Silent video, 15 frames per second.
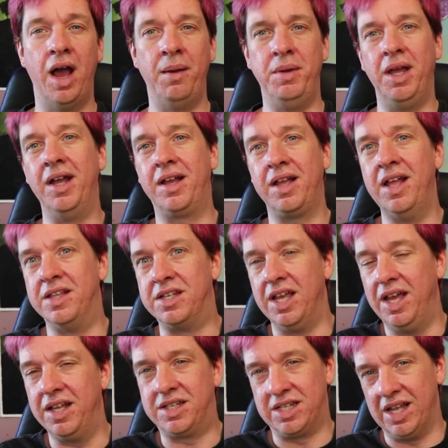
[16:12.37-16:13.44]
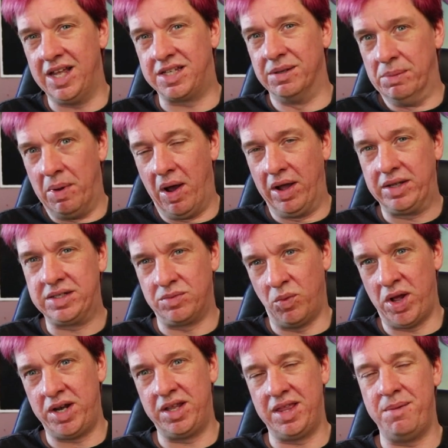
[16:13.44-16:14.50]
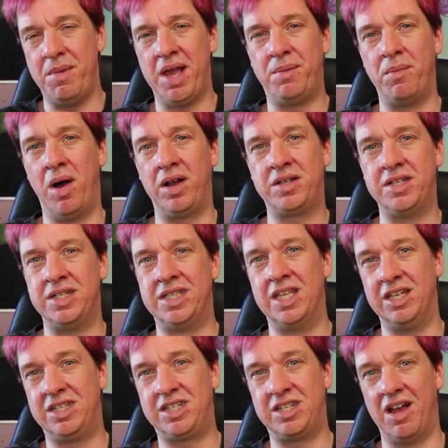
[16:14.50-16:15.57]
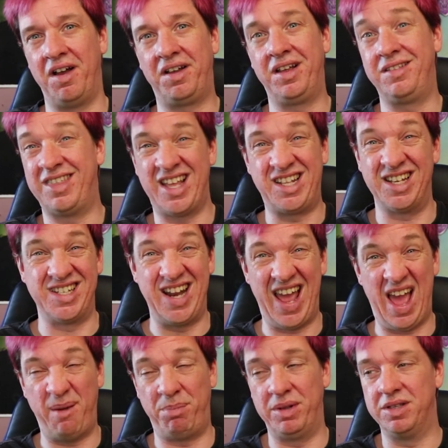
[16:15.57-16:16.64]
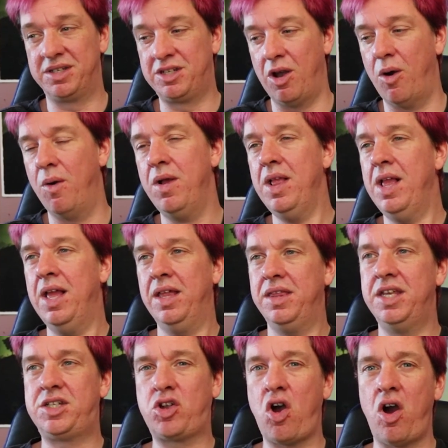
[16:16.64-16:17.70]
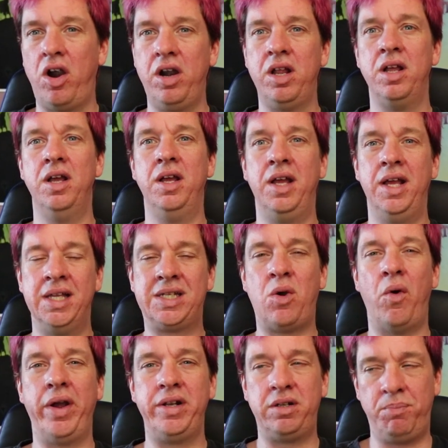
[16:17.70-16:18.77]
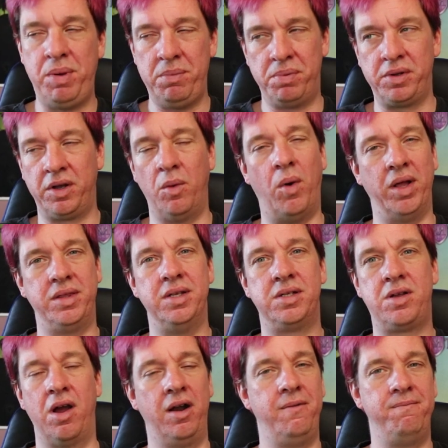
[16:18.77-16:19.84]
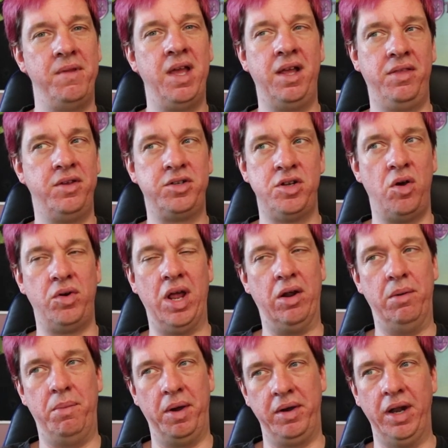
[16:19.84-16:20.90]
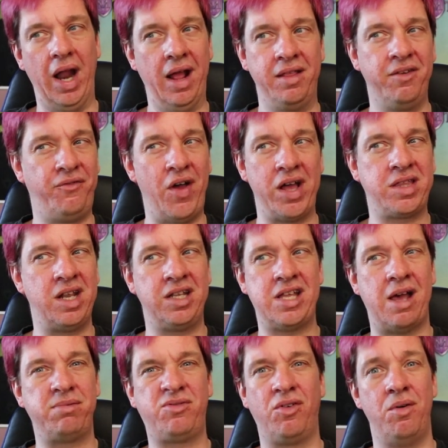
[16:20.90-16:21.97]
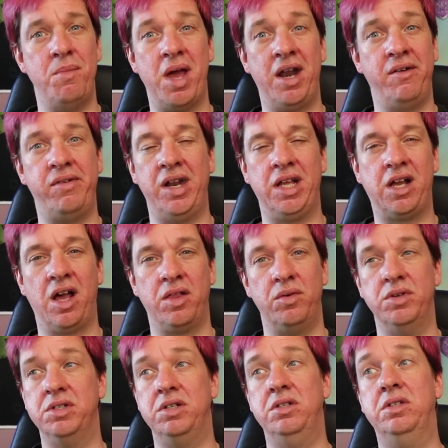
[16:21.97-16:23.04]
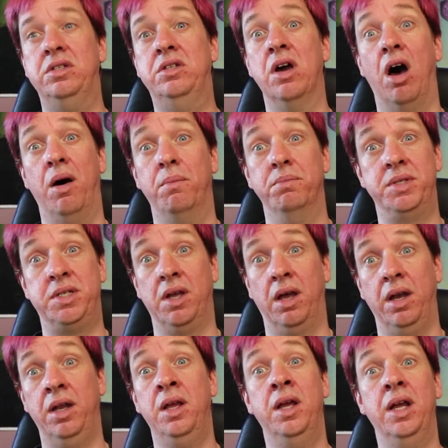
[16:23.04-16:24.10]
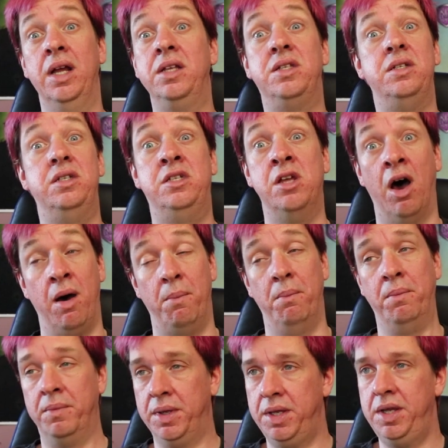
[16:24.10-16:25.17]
I mean, it, it's it's it's a mox. When do they make moxes that suck? That doesn't happen. So this card is going. People are going to want this card. Eh, there's no doubt about it. The fact that it taps for a man of any color is dumb, son. It's dumb.